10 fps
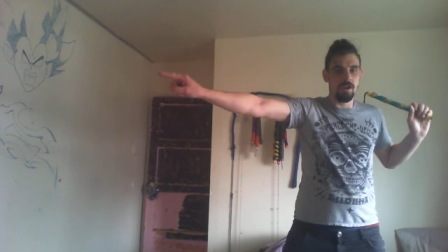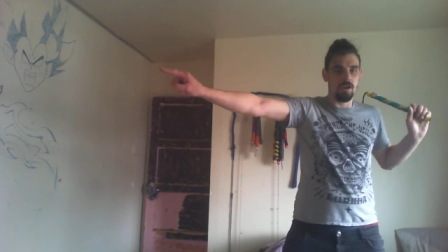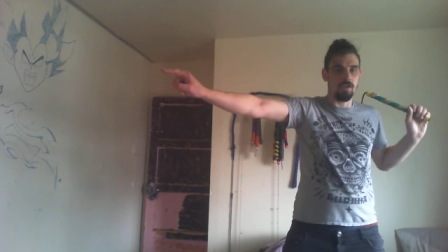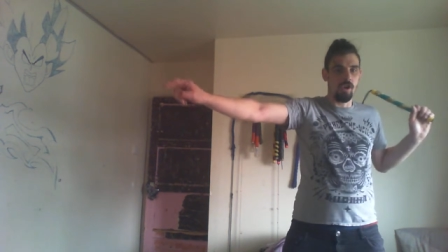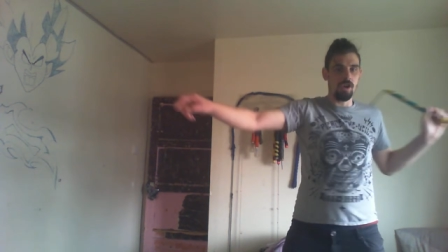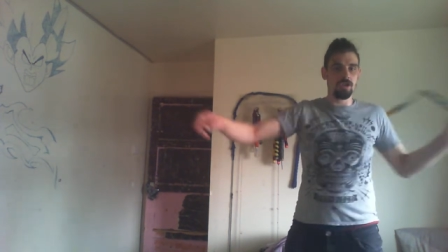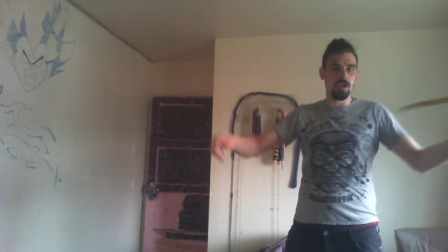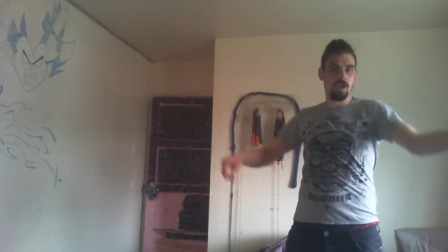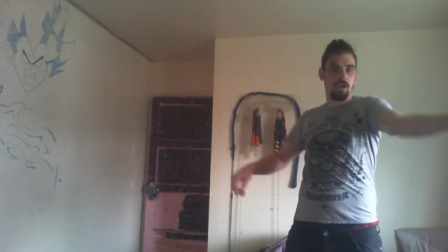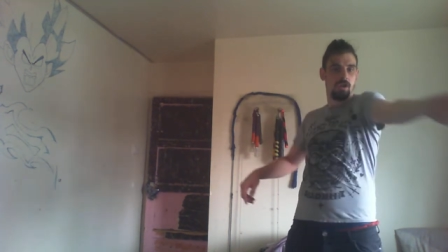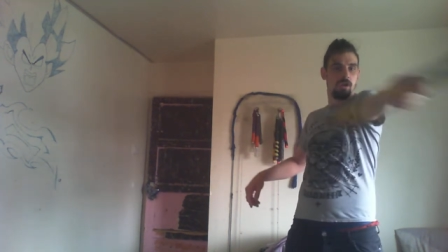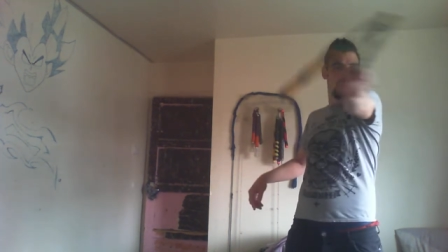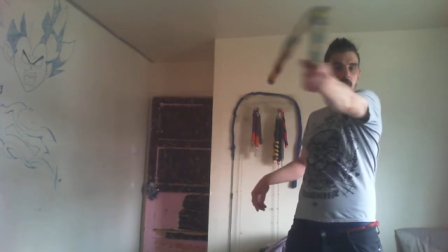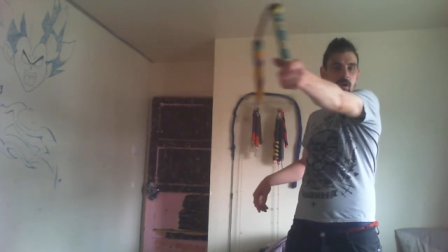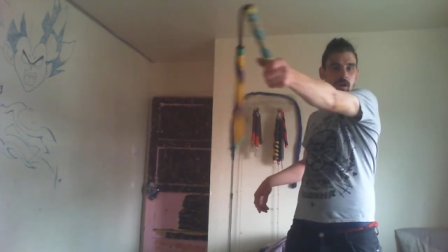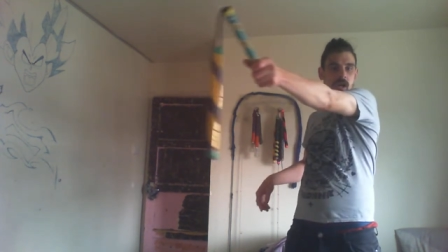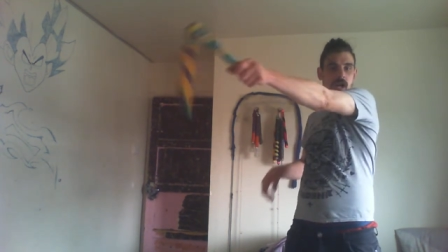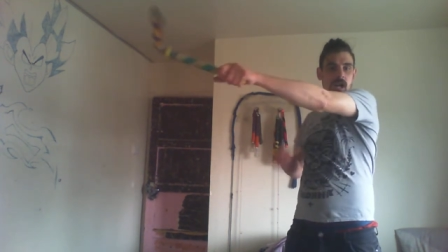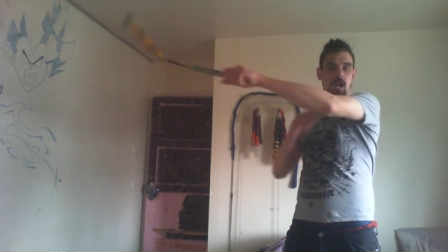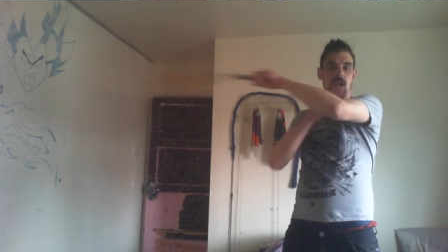across
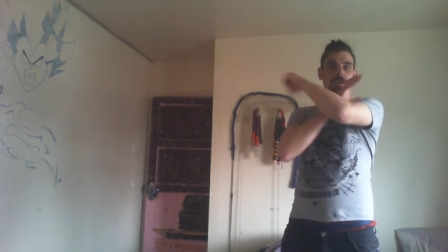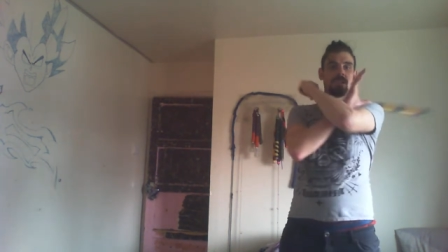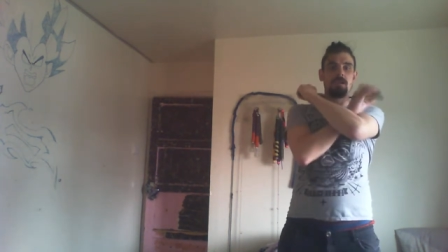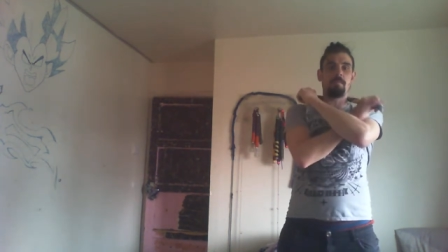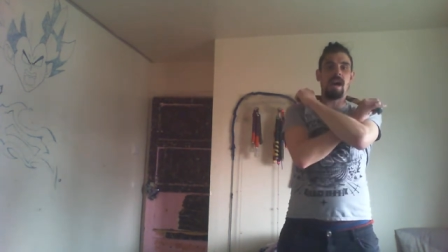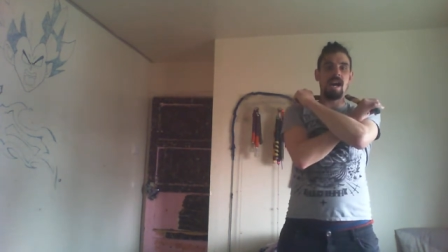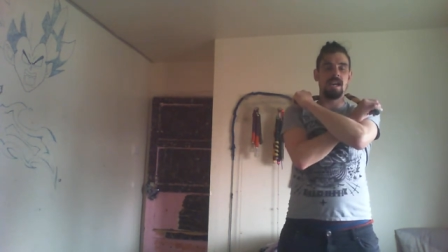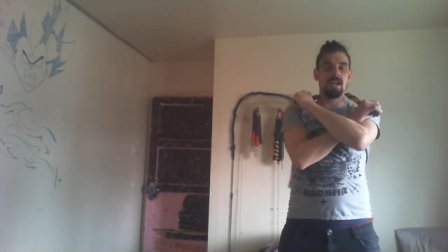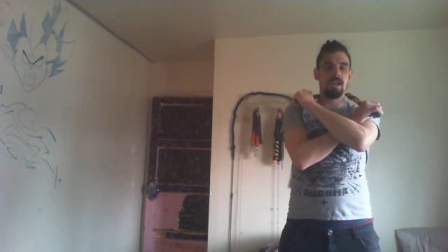and to the back.